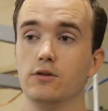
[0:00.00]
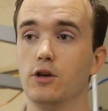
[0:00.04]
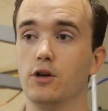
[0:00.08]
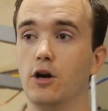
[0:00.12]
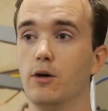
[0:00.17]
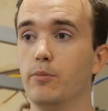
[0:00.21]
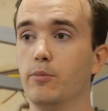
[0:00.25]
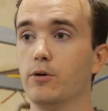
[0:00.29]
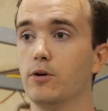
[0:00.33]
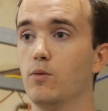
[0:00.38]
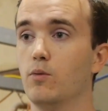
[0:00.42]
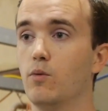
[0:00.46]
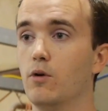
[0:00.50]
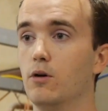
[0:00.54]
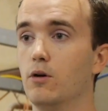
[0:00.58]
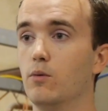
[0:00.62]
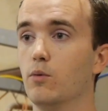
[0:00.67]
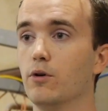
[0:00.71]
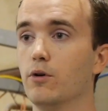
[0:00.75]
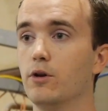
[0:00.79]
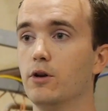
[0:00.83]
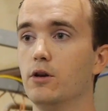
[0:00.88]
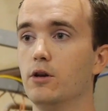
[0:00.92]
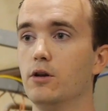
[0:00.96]
topic while
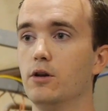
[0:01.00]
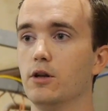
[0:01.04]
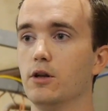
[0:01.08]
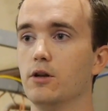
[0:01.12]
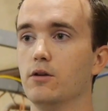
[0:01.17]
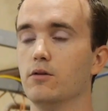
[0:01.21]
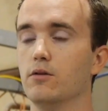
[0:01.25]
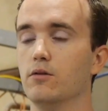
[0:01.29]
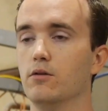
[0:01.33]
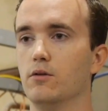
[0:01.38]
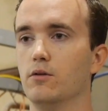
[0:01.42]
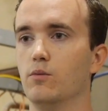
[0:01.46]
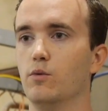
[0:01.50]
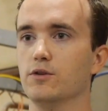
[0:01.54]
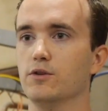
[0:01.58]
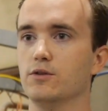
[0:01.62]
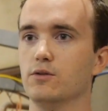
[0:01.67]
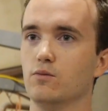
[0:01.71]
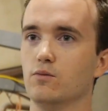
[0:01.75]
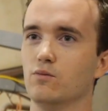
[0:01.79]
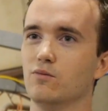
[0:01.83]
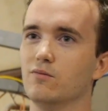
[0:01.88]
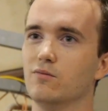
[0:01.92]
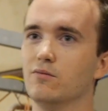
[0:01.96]
working and it
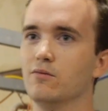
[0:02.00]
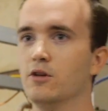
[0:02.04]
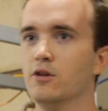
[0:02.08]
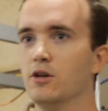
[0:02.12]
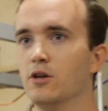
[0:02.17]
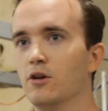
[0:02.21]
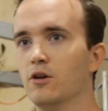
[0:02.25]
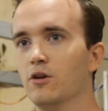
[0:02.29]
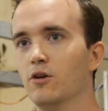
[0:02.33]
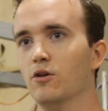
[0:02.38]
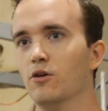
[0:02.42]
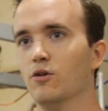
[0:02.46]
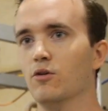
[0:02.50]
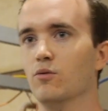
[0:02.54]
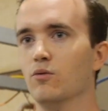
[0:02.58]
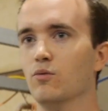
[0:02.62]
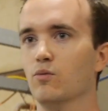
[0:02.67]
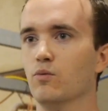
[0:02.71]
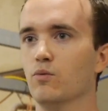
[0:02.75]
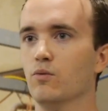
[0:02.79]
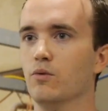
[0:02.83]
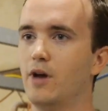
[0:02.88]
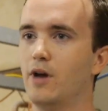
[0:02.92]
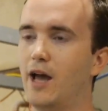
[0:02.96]
wasn't
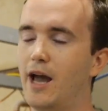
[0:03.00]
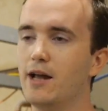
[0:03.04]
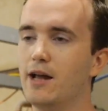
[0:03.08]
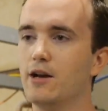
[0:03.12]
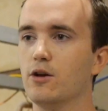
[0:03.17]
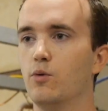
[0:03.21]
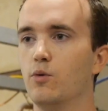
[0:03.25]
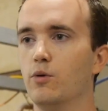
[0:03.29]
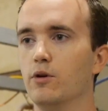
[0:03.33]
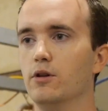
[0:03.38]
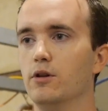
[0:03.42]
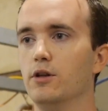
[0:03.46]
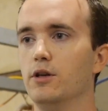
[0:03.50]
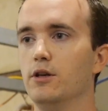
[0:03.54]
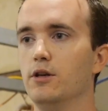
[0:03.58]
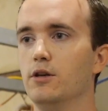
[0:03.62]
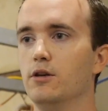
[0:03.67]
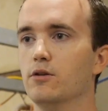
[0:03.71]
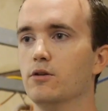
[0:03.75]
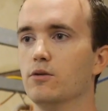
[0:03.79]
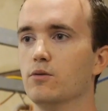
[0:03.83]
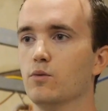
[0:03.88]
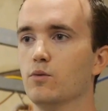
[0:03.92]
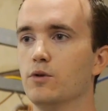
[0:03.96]

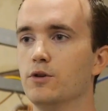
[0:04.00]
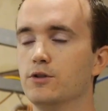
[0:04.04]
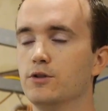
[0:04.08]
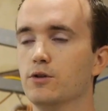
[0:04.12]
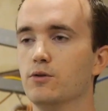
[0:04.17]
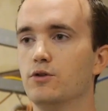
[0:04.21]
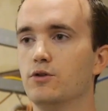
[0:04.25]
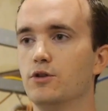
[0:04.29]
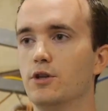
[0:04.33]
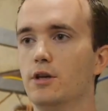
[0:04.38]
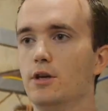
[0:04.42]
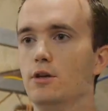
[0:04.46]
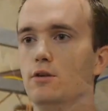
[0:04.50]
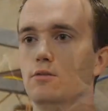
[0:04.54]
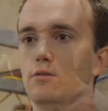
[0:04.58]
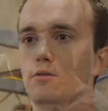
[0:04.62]
adequately researched yet